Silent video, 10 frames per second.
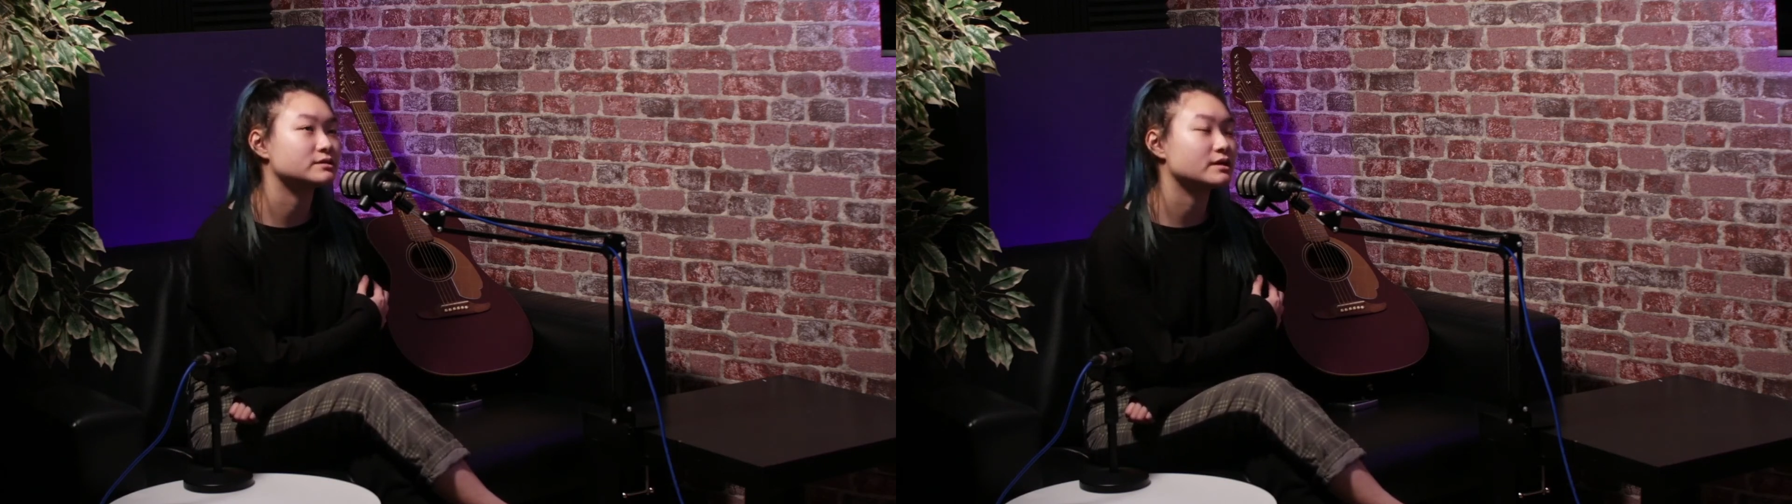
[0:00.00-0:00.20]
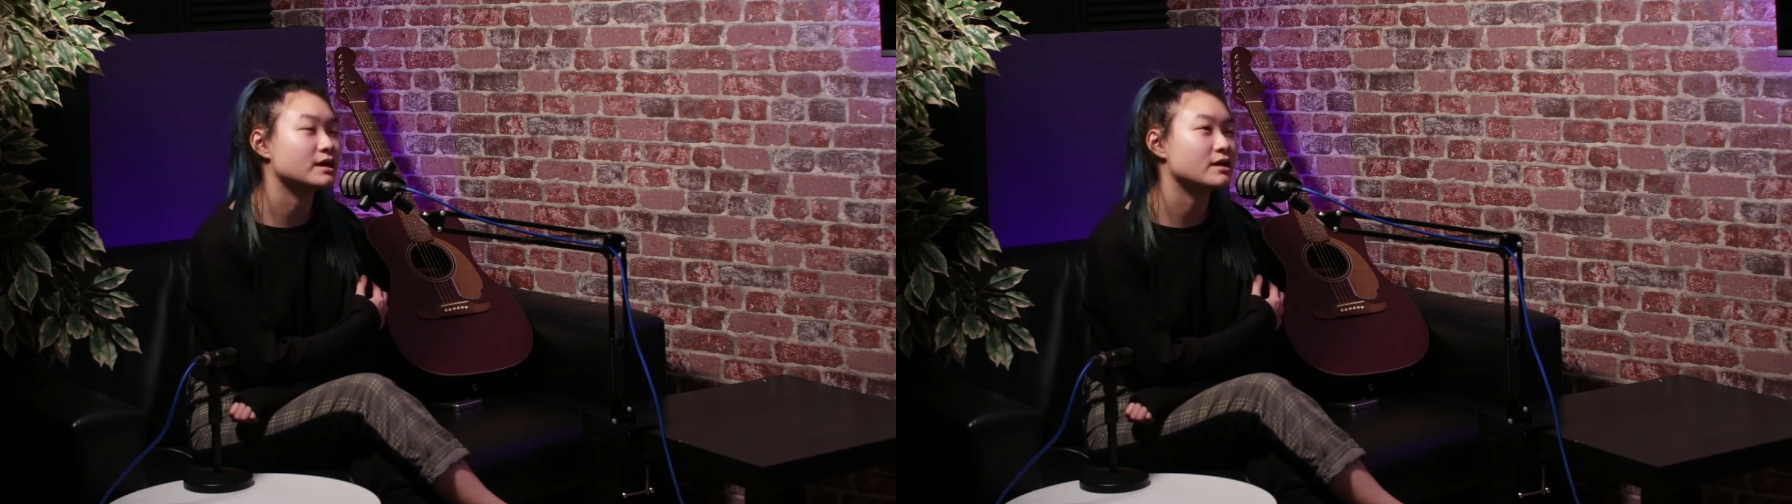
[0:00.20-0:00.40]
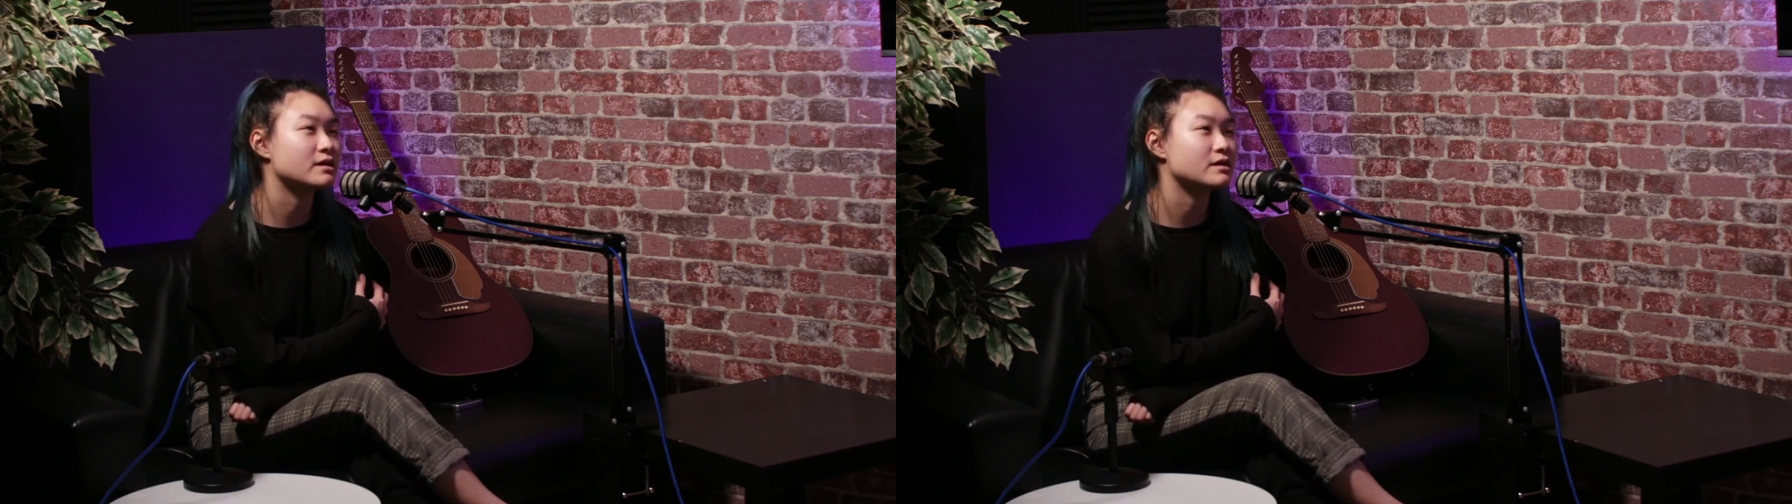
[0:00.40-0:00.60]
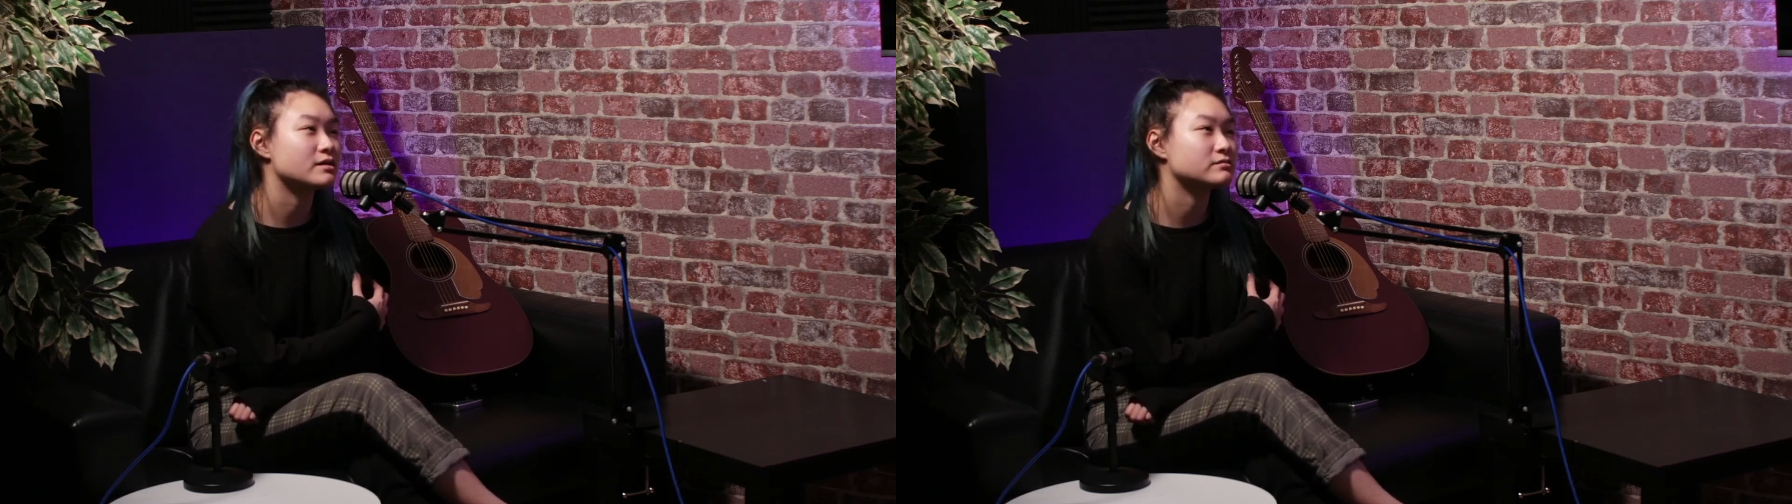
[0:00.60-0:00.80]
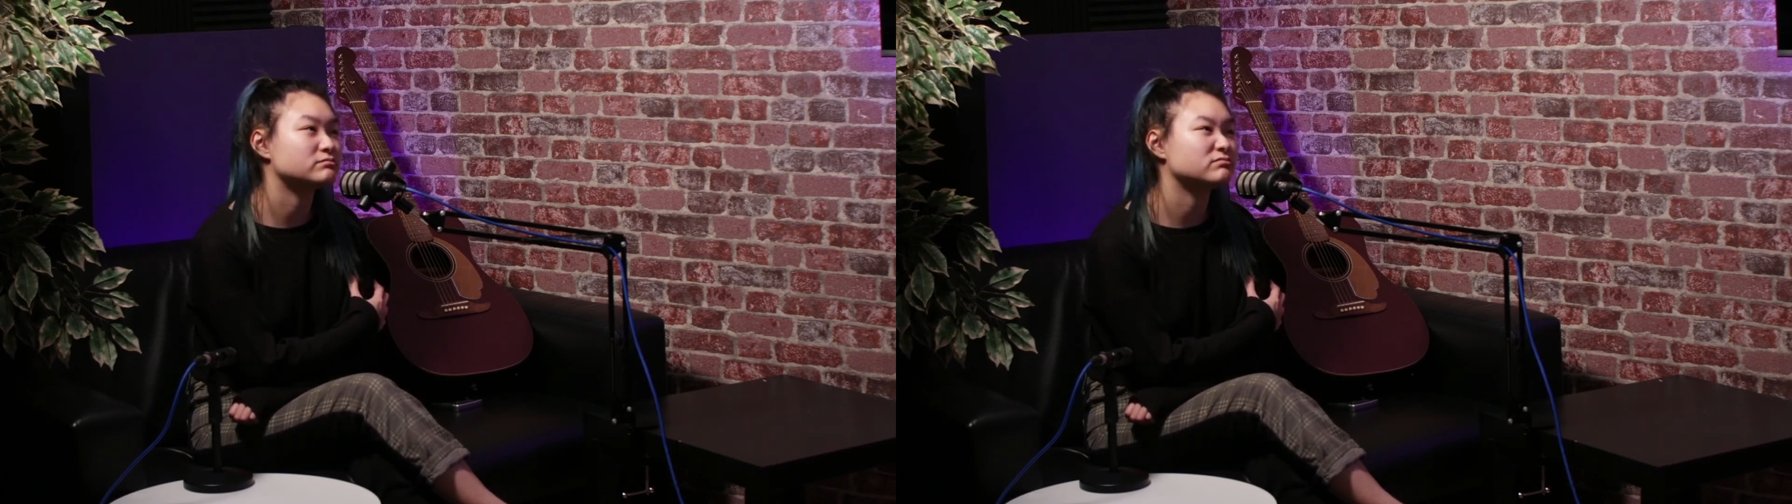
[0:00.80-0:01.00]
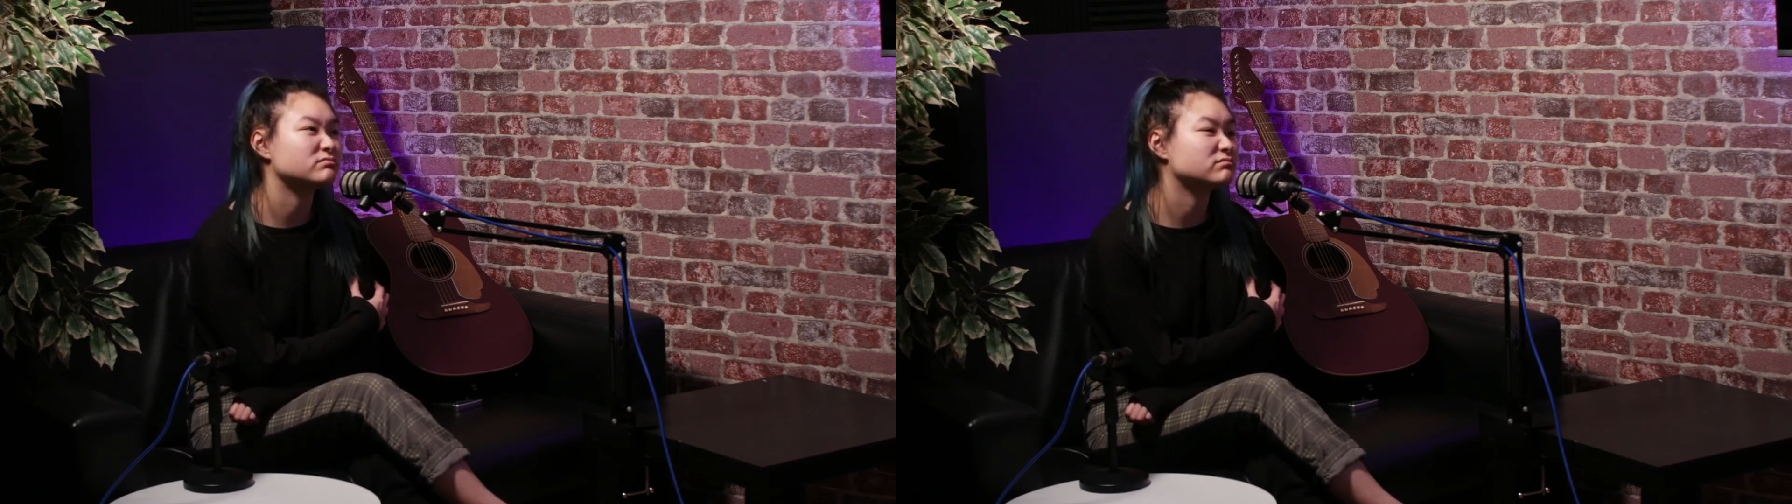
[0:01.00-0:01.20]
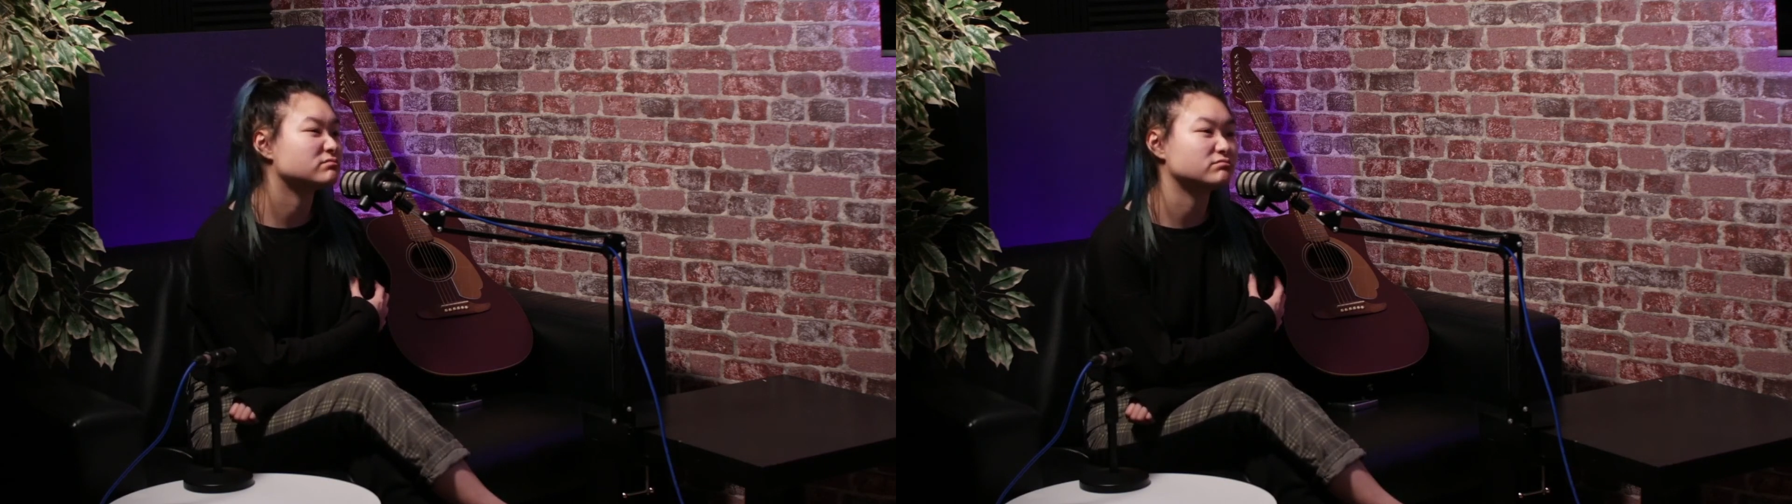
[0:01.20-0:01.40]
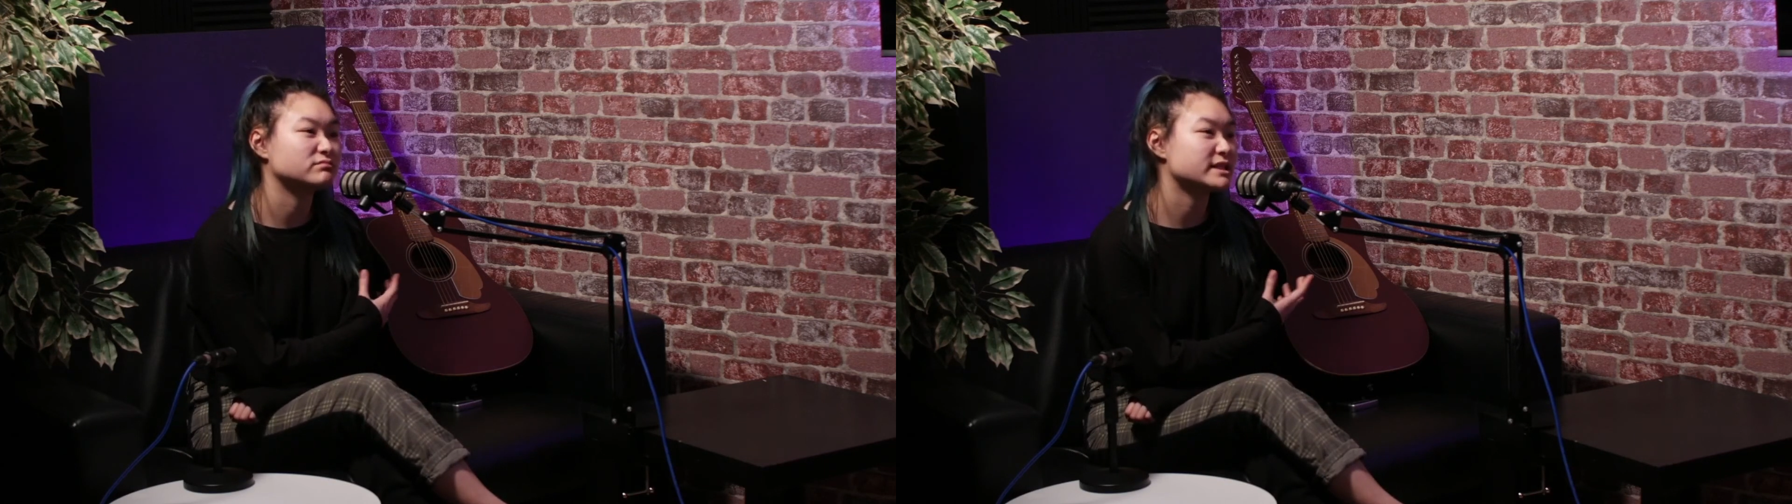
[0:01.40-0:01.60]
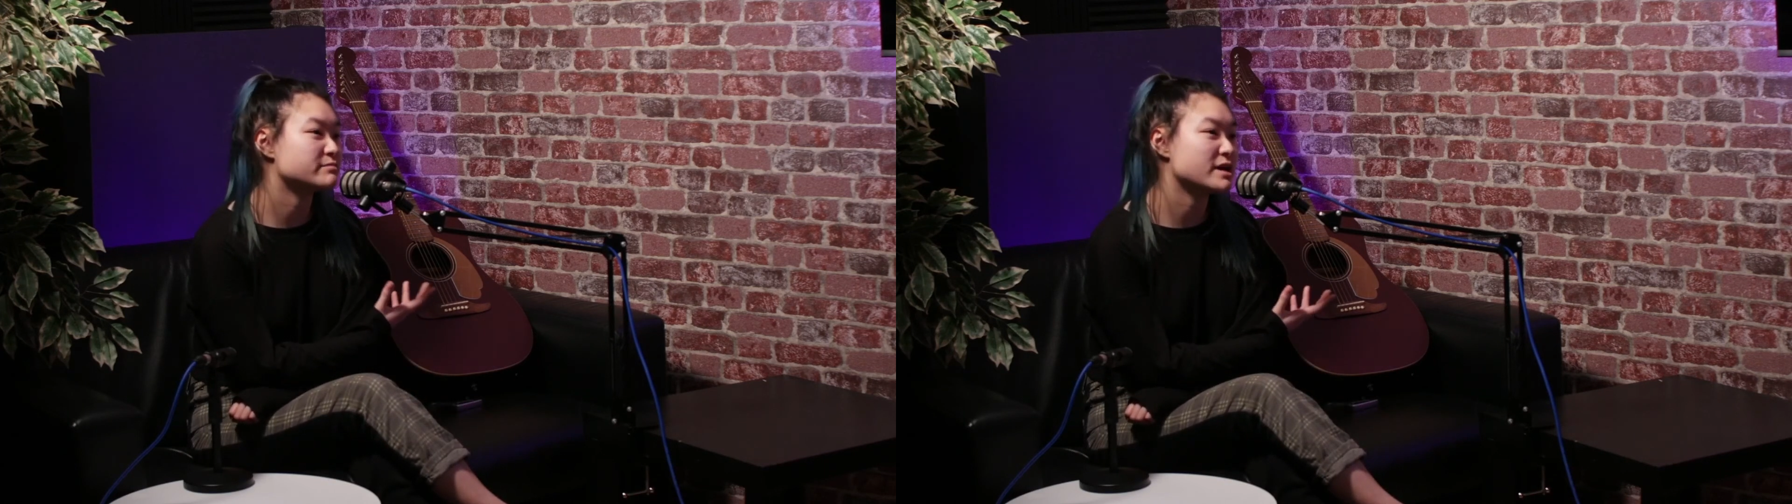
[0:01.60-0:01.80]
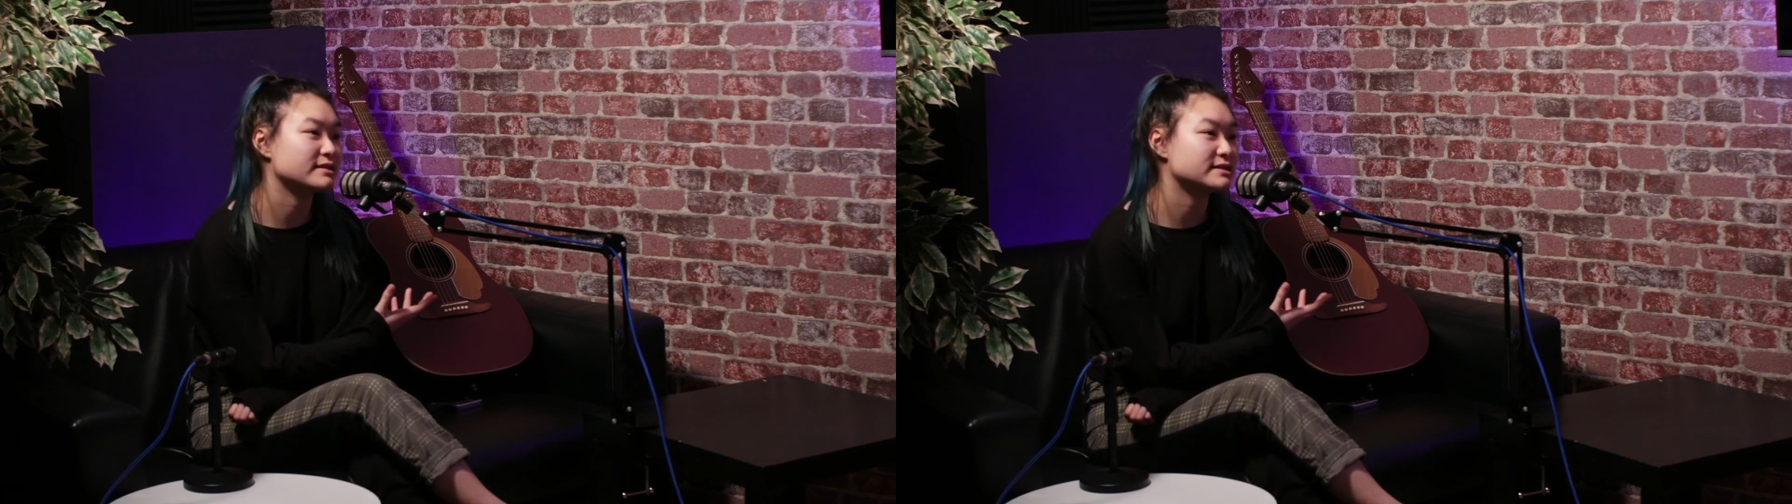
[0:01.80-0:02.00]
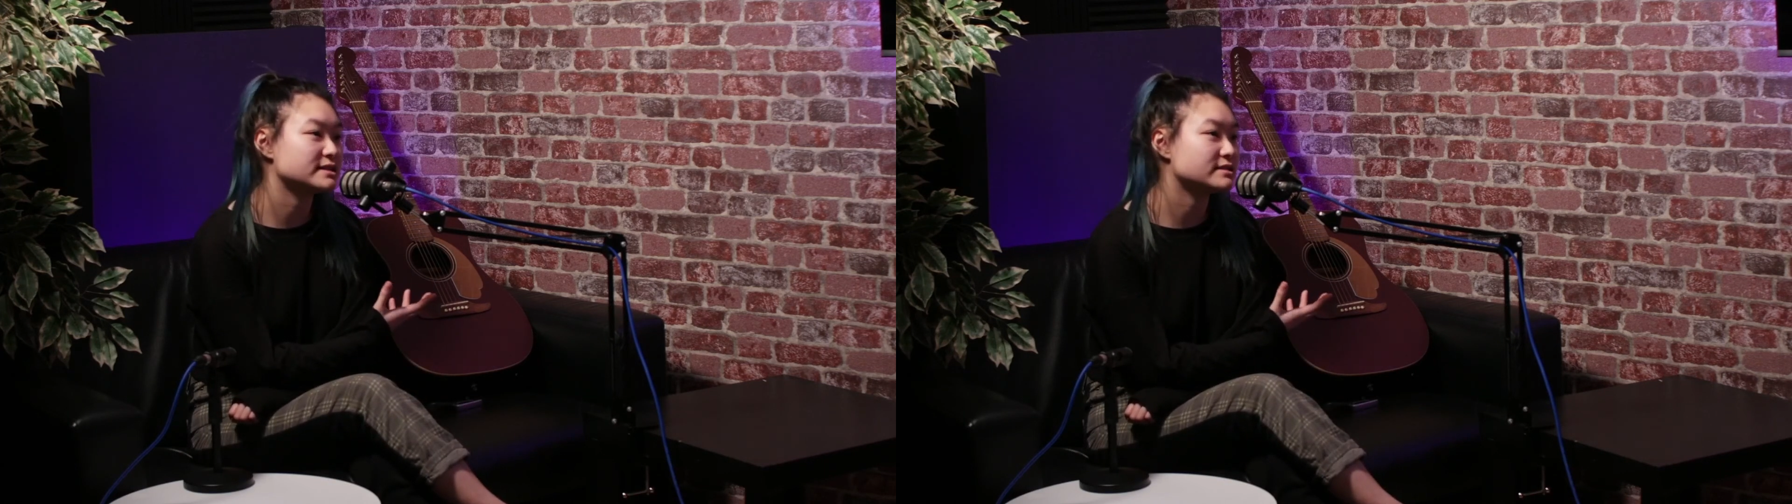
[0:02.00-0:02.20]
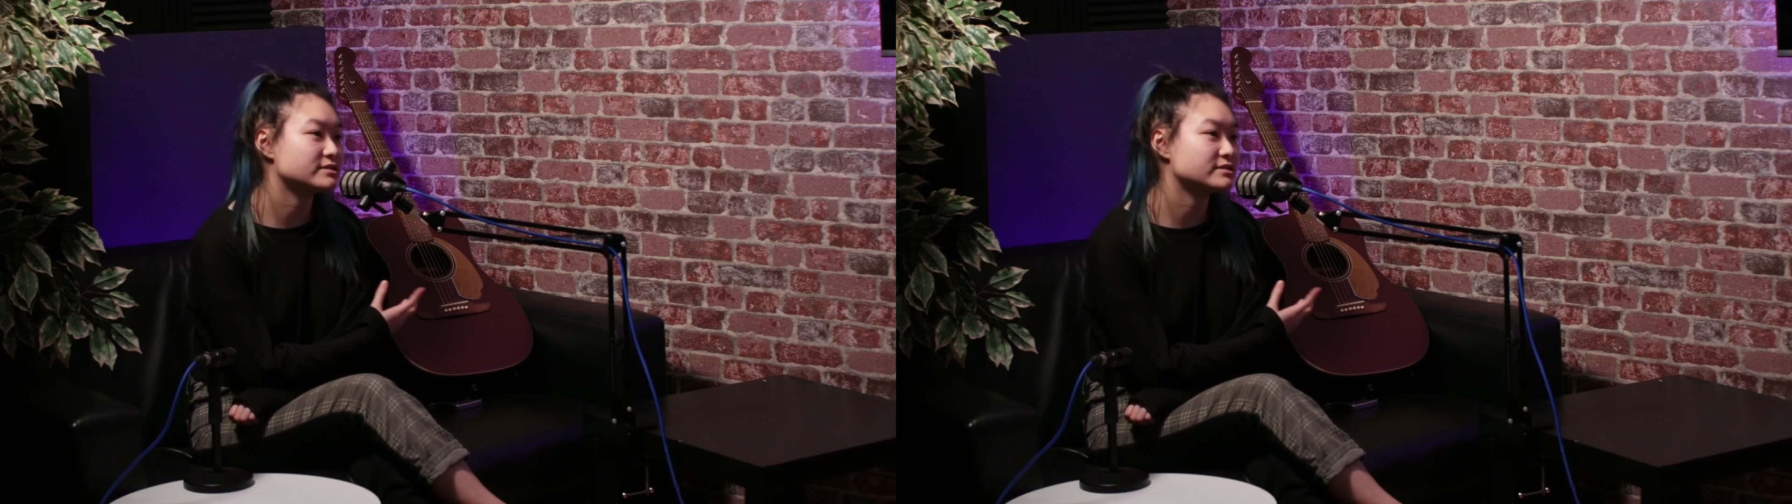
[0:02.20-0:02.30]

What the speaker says: it's melody,